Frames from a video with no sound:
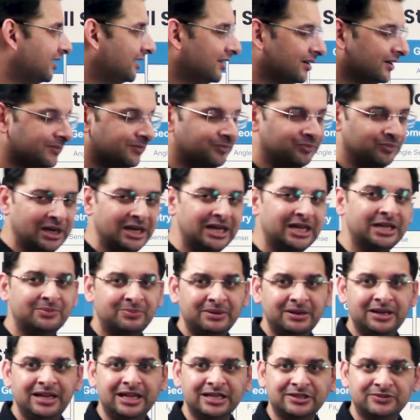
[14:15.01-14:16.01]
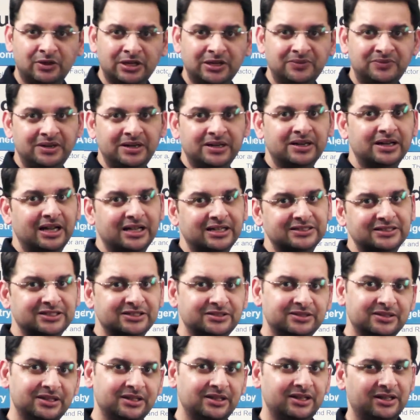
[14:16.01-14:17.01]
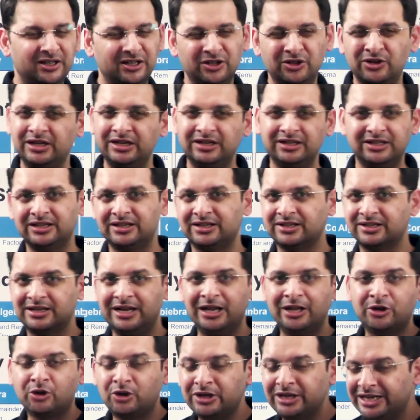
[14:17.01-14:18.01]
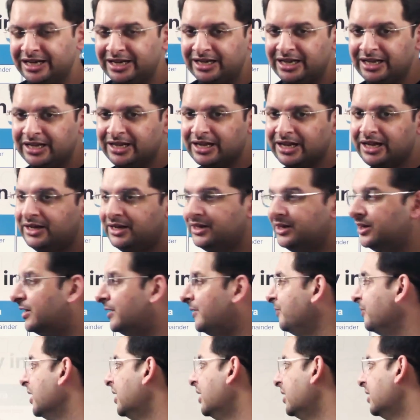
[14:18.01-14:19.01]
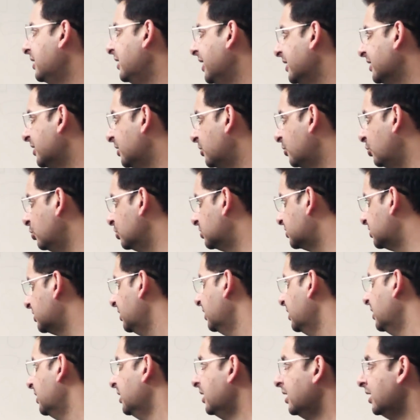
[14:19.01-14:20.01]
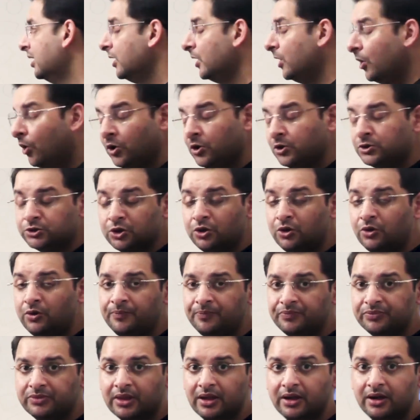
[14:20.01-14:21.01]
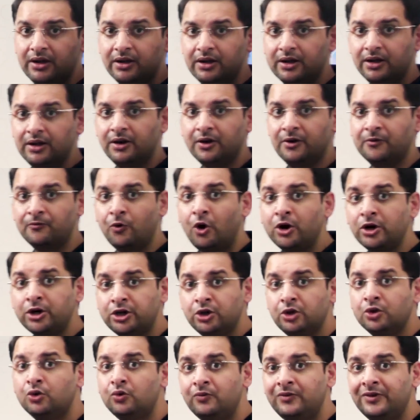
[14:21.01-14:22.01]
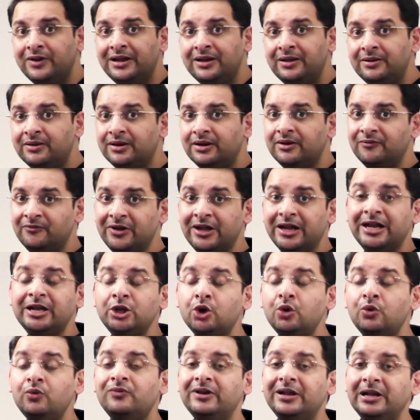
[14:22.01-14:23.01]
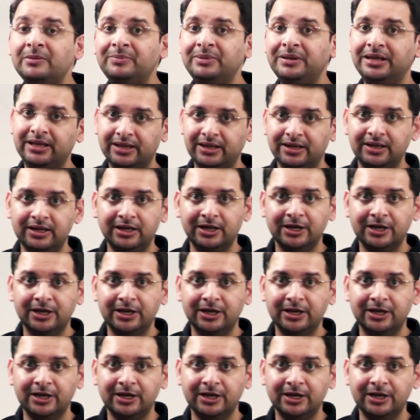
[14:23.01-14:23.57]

There are multiple links for different classes. You can click on any link and take the course. Also, where you will be.